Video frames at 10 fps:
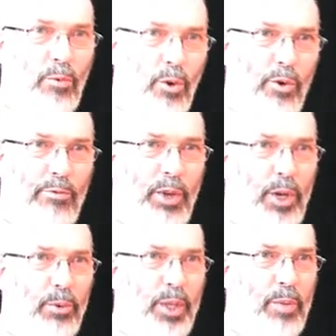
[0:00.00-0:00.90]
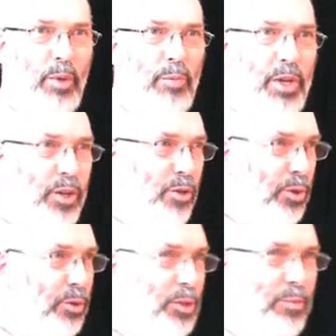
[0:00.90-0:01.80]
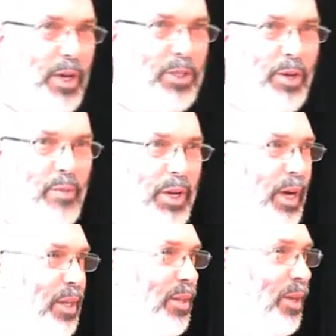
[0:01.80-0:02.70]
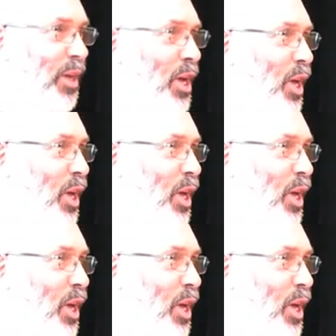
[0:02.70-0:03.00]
warfare, where they'd be being used by someone like the